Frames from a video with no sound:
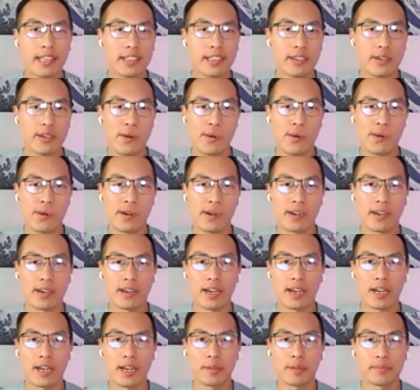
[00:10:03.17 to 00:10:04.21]
or
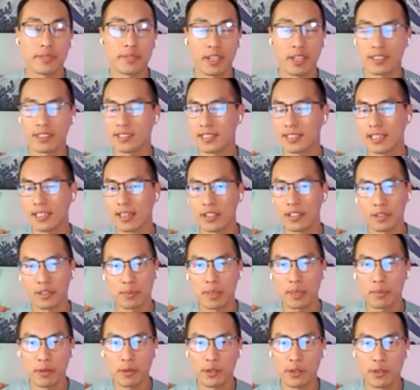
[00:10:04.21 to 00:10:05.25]
not saying other
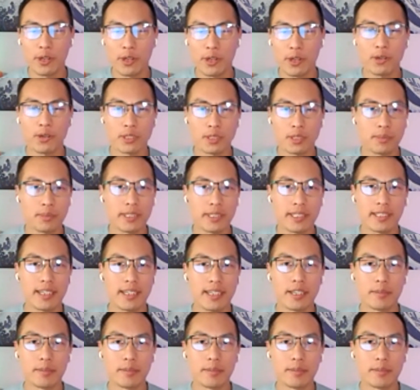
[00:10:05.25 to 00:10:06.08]
people don't, but